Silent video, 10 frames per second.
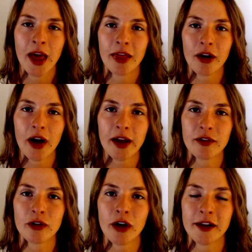Their eyes are
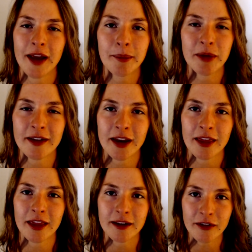not adapting to
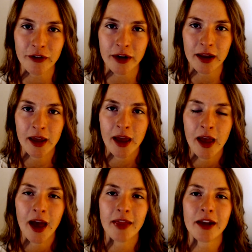anything different.
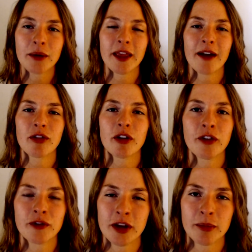And then when they have their
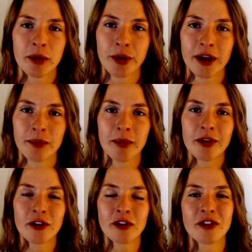15-minute break, maybe
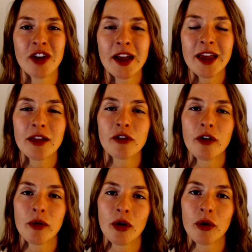they're just checking their
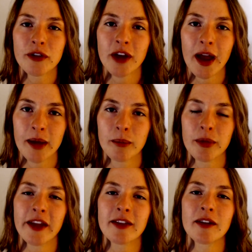phone the whole time, but
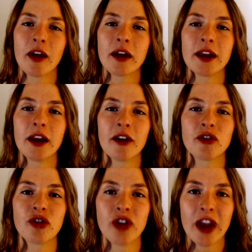that's not enough
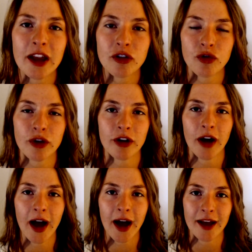change for your
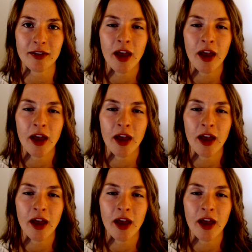eyes.